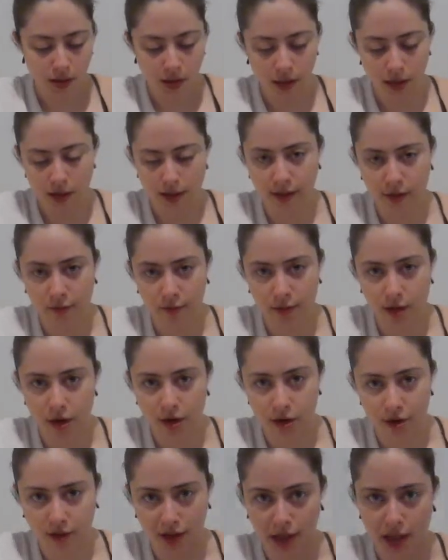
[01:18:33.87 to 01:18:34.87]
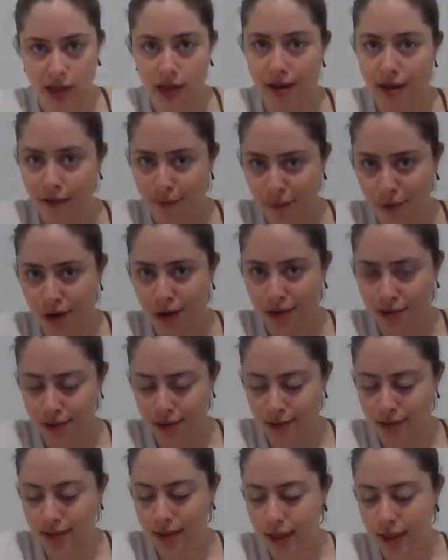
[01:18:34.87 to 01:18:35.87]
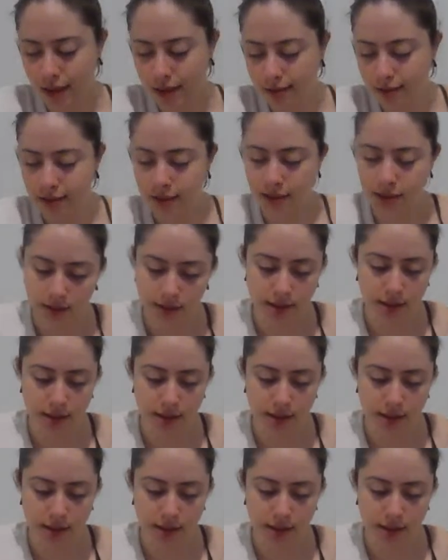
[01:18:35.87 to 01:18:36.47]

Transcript: I think we all know like a lot of processed things,